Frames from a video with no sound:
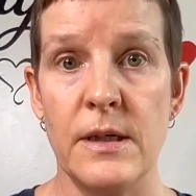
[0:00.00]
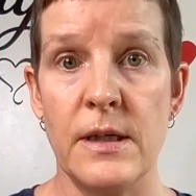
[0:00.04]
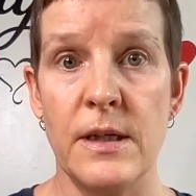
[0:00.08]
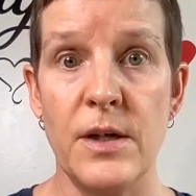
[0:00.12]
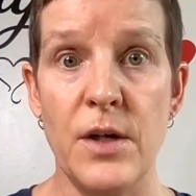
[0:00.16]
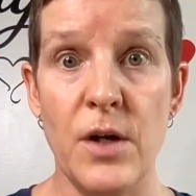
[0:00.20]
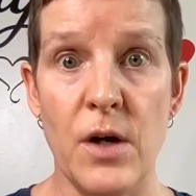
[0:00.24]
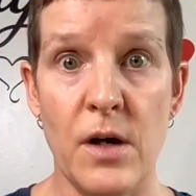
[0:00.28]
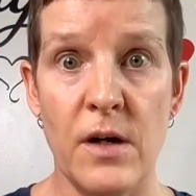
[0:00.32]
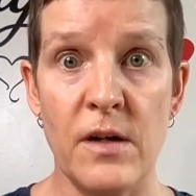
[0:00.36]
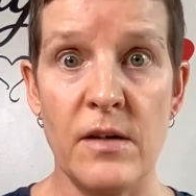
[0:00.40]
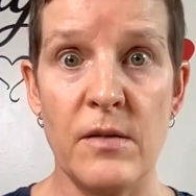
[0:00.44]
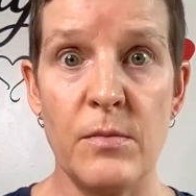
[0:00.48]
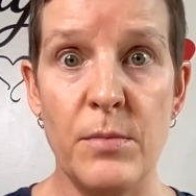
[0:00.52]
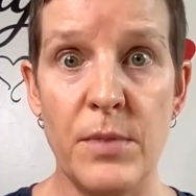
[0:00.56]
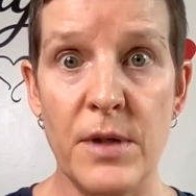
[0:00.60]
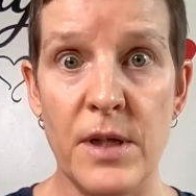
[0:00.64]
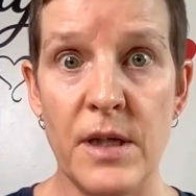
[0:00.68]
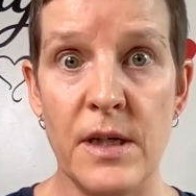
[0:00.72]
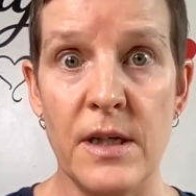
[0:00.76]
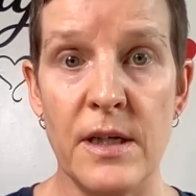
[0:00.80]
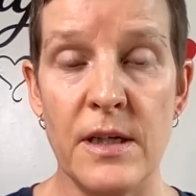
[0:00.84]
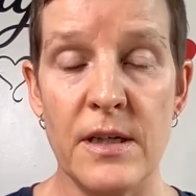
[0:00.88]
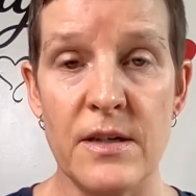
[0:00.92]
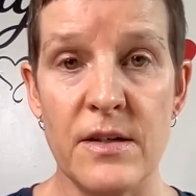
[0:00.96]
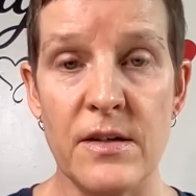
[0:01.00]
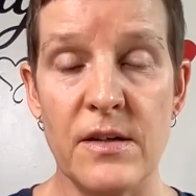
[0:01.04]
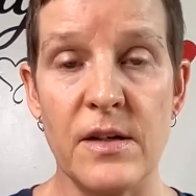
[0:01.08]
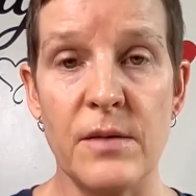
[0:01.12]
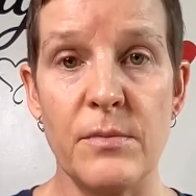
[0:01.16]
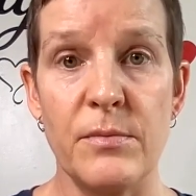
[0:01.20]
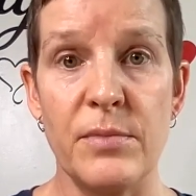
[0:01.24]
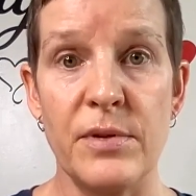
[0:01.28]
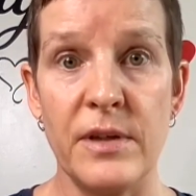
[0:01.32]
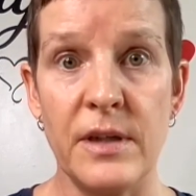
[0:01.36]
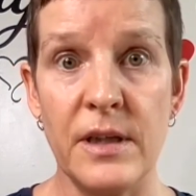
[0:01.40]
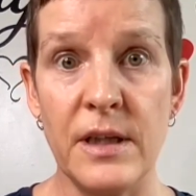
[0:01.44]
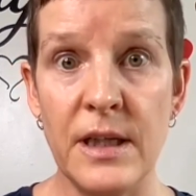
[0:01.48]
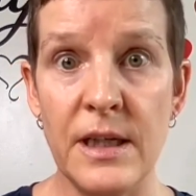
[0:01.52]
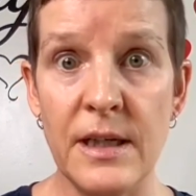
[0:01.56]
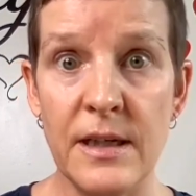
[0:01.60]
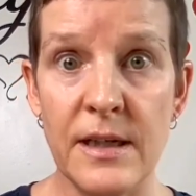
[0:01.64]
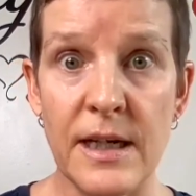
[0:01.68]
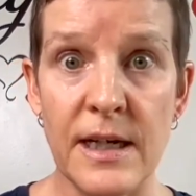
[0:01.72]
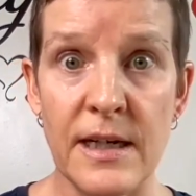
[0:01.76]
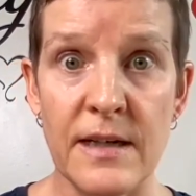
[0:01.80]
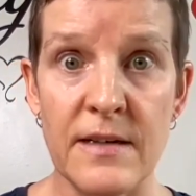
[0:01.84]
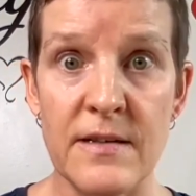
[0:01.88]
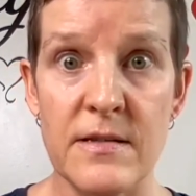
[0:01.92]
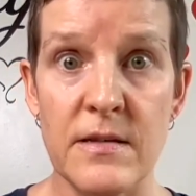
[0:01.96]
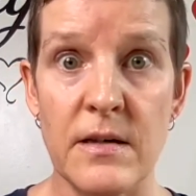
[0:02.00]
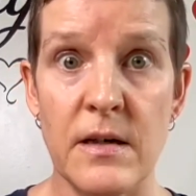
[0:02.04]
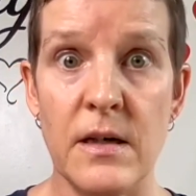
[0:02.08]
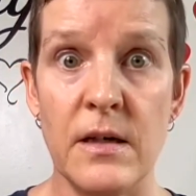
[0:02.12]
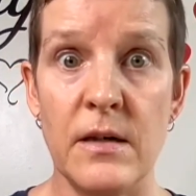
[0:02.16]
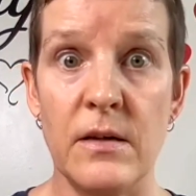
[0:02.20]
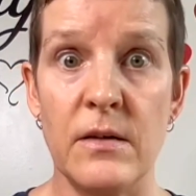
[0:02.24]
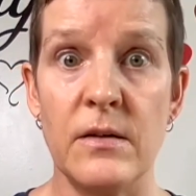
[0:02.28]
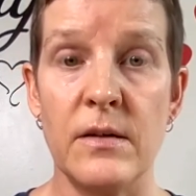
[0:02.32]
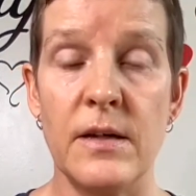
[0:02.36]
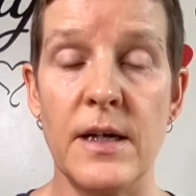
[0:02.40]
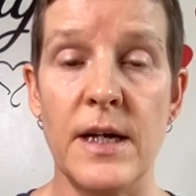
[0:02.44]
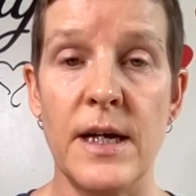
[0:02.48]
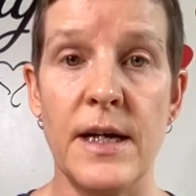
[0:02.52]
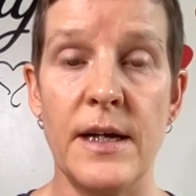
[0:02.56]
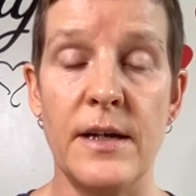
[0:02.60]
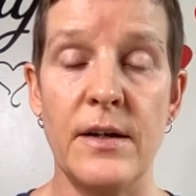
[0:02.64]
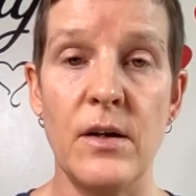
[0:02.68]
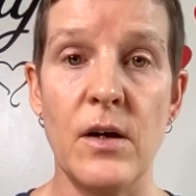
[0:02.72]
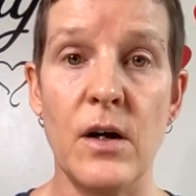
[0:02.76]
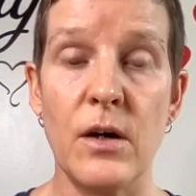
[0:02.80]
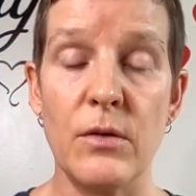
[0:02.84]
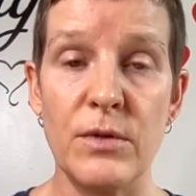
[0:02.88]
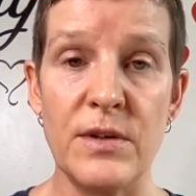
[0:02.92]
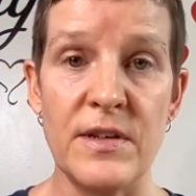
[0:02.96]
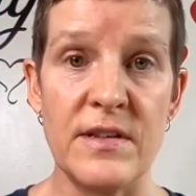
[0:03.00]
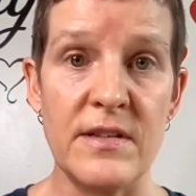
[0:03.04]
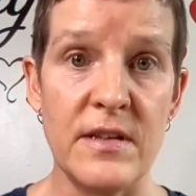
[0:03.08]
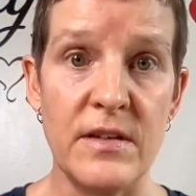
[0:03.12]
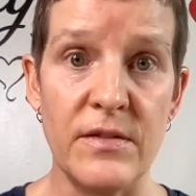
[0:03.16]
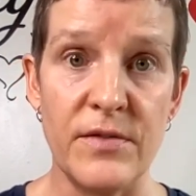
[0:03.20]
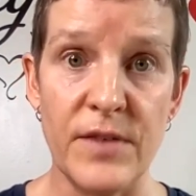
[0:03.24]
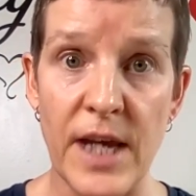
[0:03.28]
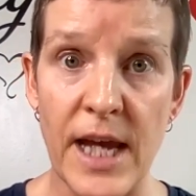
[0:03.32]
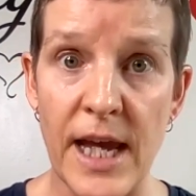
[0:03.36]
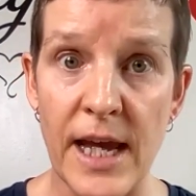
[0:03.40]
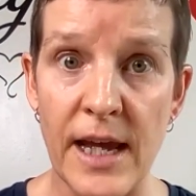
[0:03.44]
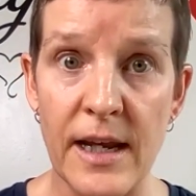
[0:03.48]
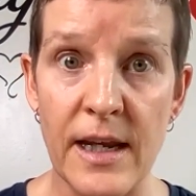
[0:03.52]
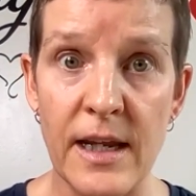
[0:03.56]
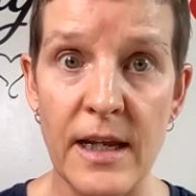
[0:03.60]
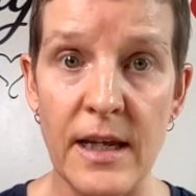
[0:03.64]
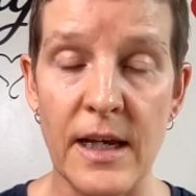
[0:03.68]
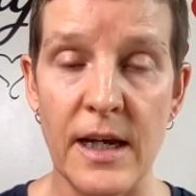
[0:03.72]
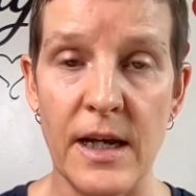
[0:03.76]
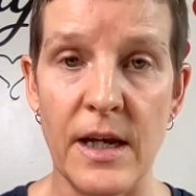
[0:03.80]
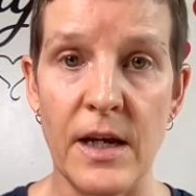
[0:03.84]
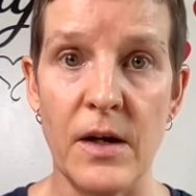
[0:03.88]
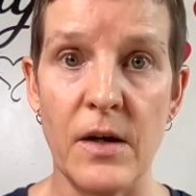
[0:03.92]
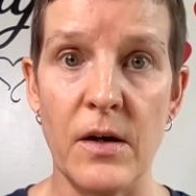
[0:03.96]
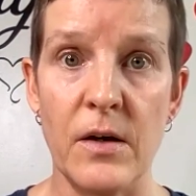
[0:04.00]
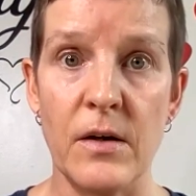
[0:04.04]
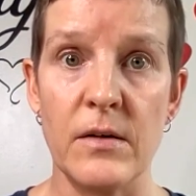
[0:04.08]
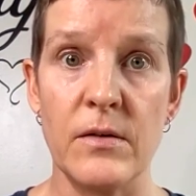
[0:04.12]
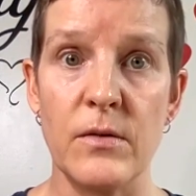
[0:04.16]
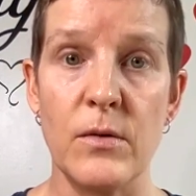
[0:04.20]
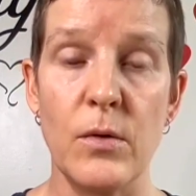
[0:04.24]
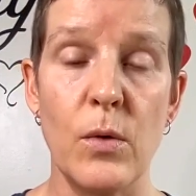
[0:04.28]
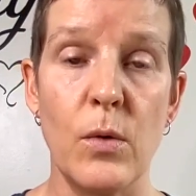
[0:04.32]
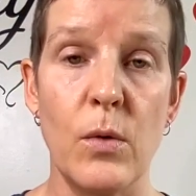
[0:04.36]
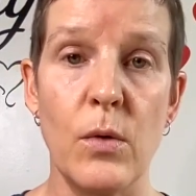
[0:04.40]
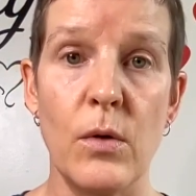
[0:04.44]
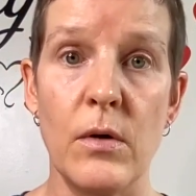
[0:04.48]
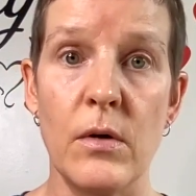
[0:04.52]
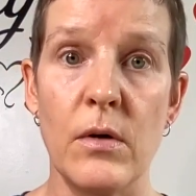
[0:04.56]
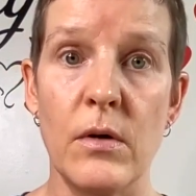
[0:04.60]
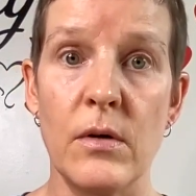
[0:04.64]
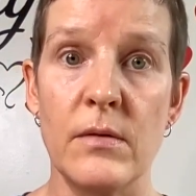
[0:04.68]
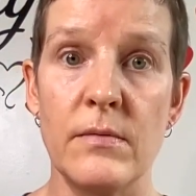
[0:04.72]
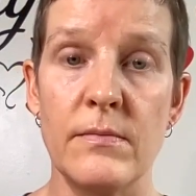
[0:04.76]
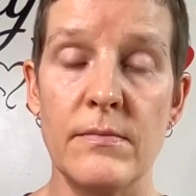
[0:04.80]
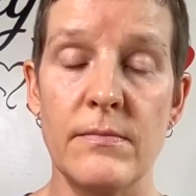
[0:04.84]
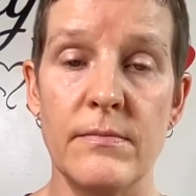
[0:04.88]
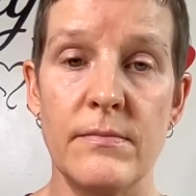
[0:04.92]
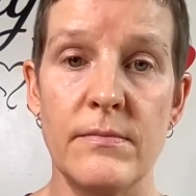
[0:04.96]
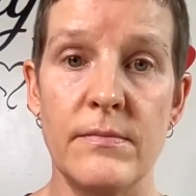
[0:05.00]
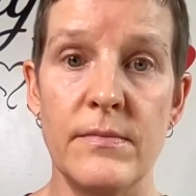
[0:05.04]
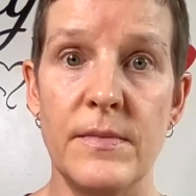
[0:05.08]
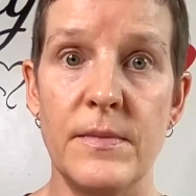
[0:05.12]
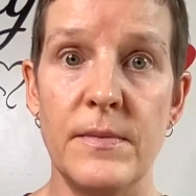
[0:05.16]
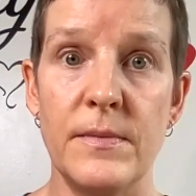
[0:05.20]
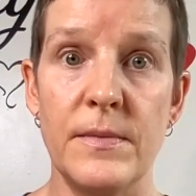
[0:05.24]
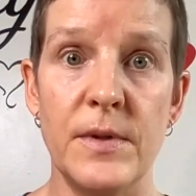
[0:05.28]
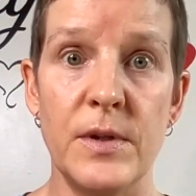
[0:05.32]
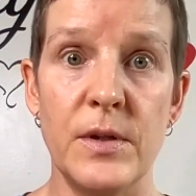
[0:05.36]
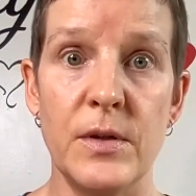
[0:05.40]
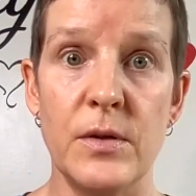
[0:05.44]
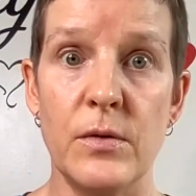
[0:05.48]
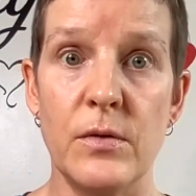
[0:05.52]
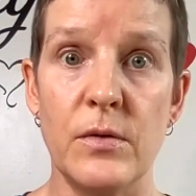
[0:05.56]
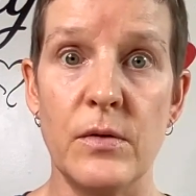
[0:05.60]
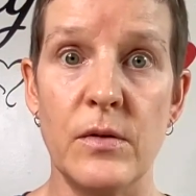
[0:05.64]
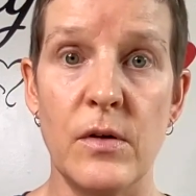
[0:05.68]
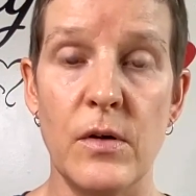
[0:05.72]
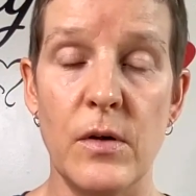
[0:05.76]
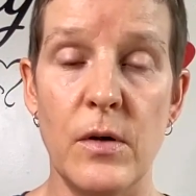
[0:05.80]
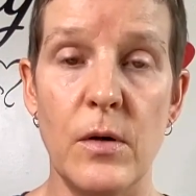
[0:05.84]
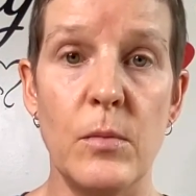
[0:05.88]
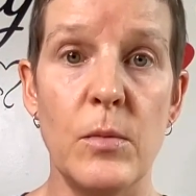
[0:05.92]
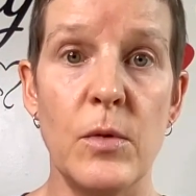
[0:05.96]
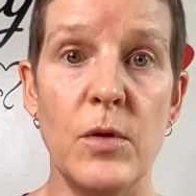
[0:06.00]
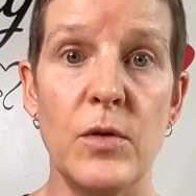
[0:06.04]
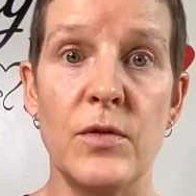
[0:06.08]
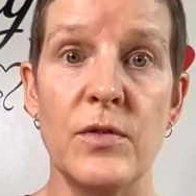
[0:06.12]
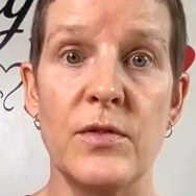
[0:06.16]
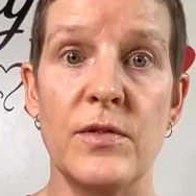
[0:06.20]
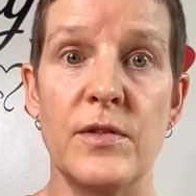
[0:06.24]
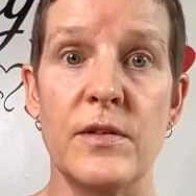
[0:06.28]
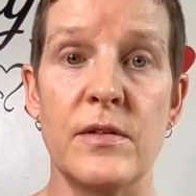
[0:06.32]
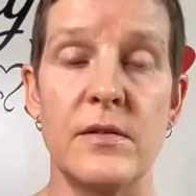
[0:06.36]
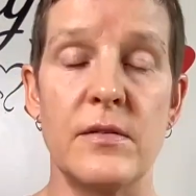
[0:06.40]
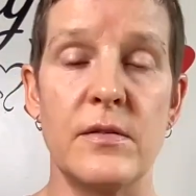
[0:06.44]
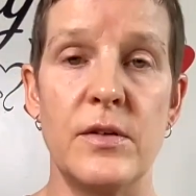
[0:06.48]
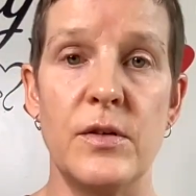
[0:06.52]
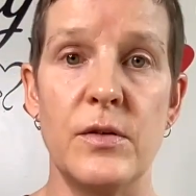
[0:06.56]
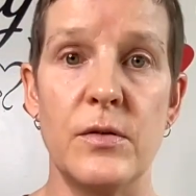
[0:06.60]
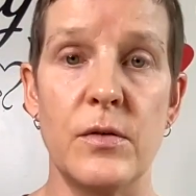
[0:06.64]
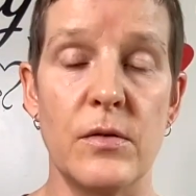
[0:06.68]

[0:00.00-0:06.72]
not be in complete exile and not receive any care or, almost,